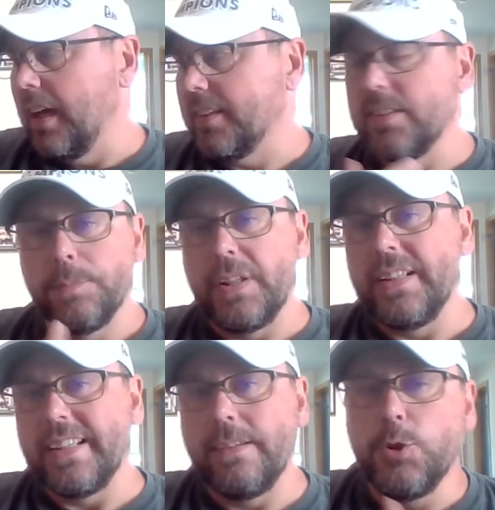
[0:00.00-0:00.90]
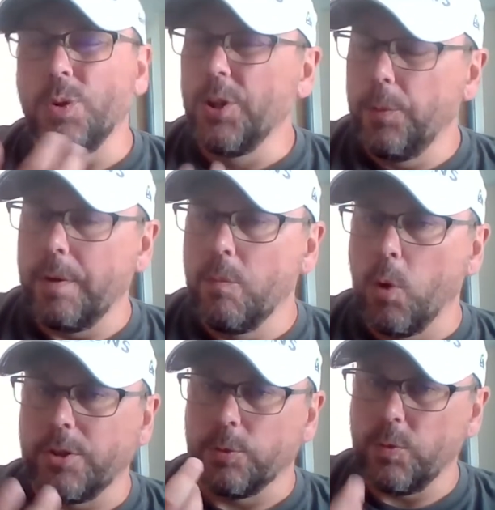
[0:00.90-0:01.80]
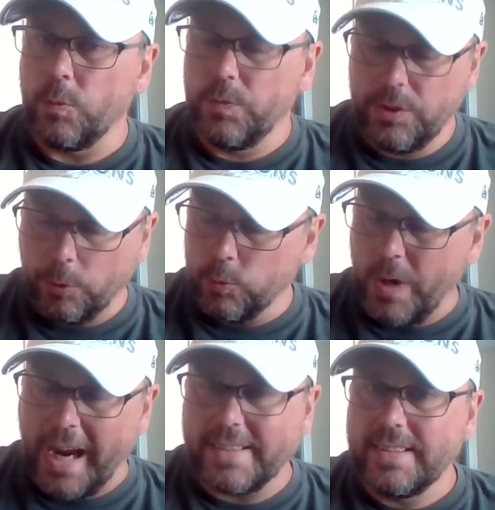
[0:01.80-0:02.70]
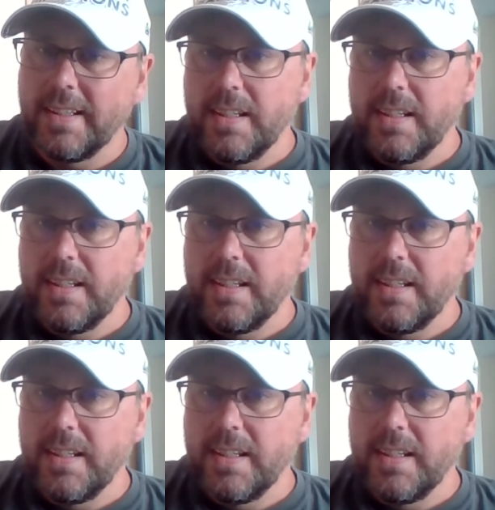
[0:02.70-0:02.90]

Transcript: something that gives you a little bit more direct,